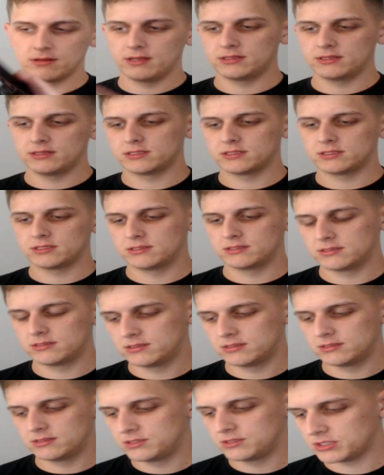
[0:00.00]
It's
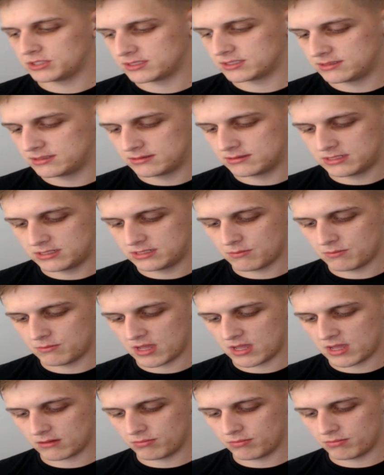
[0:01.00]
just to
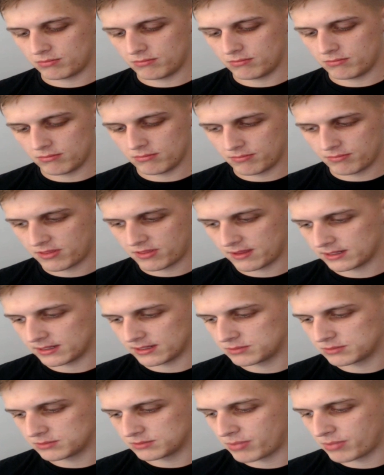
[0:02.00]
make
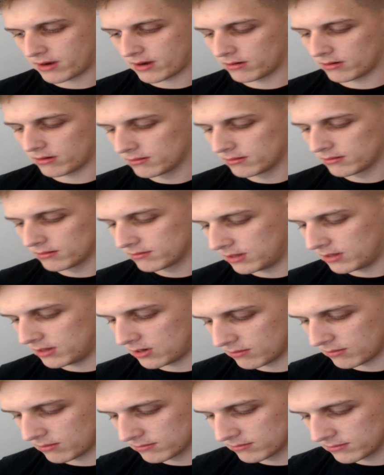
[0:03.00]
things better, you
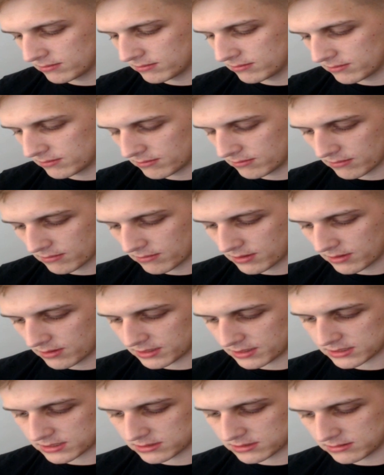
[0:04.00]
know,
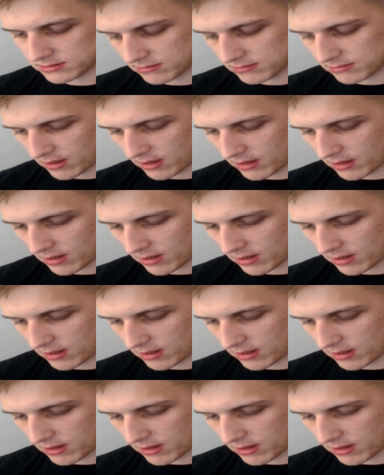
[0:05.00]
because